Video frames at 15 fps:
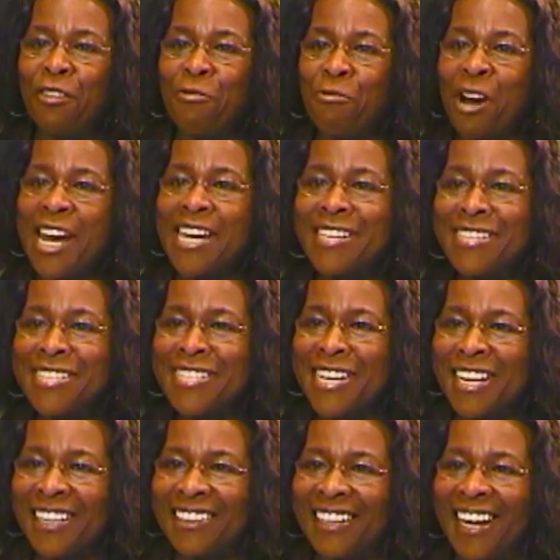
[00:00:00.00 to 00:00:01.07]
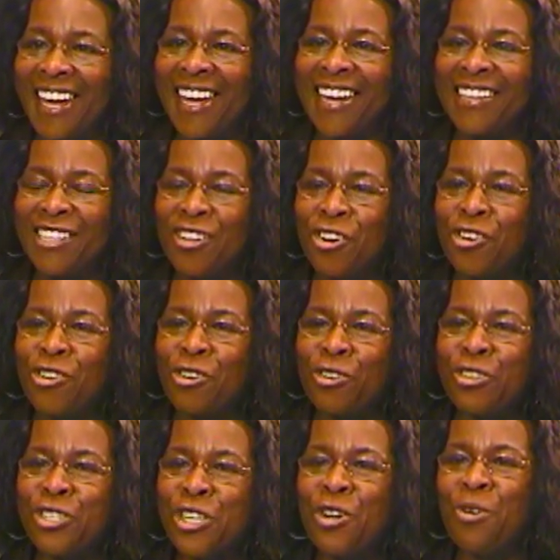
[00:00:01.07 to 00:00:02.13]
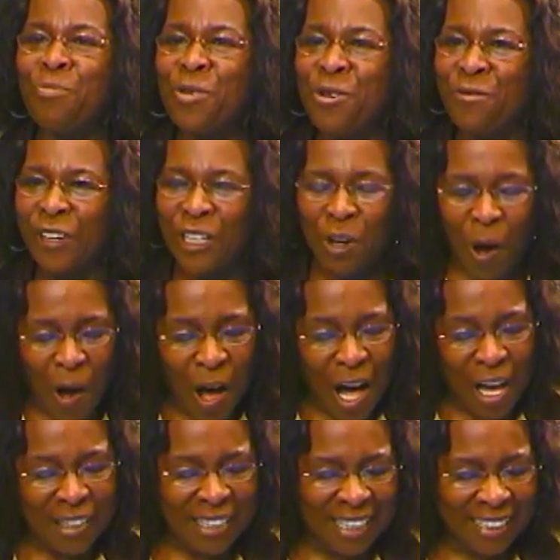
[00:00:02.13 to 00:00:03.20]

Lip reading: race, and you're still moving on.